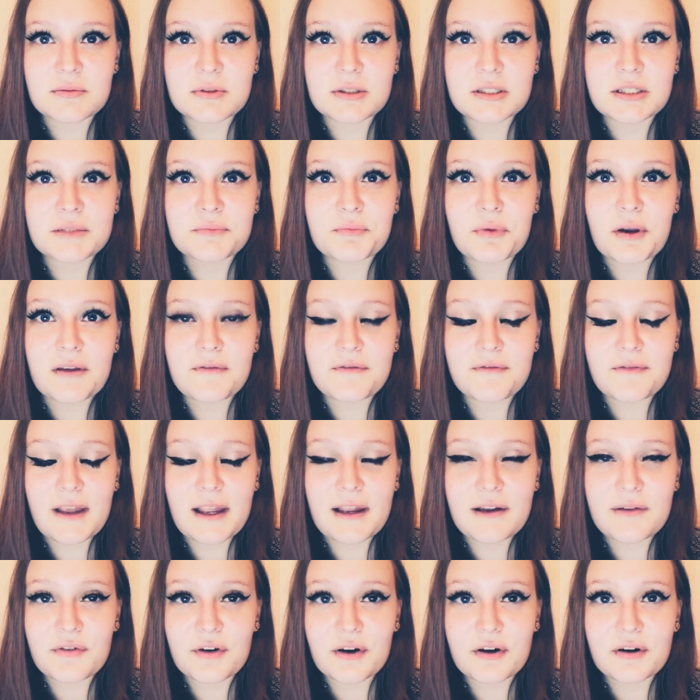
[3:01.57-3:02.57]
which is my
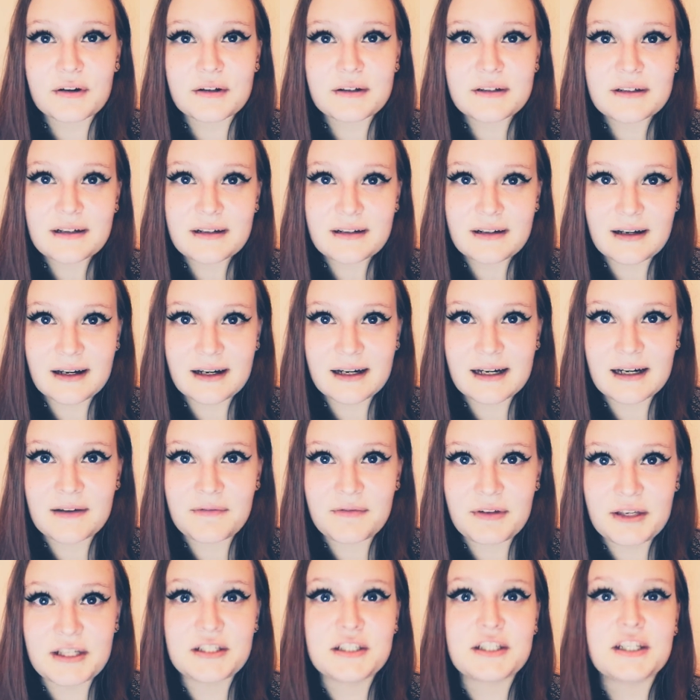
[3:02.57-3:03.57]
favourite
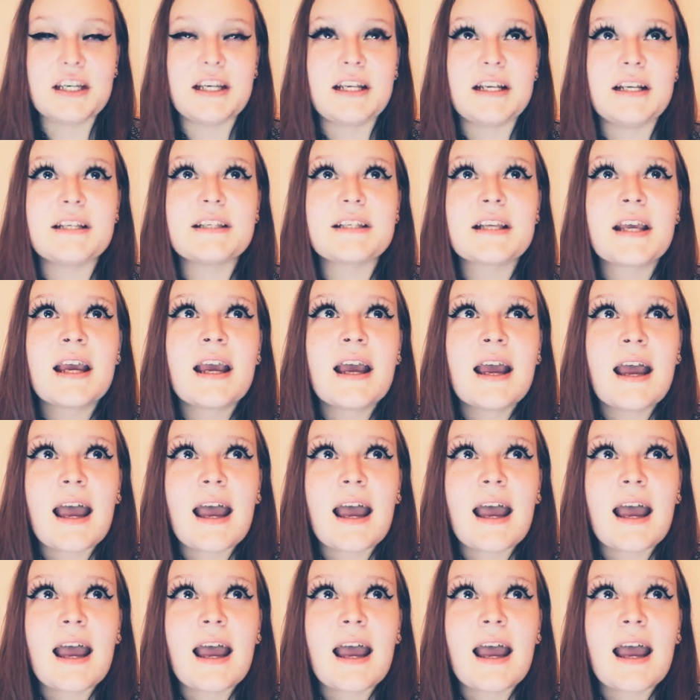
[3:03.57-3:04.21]
vegan cheese,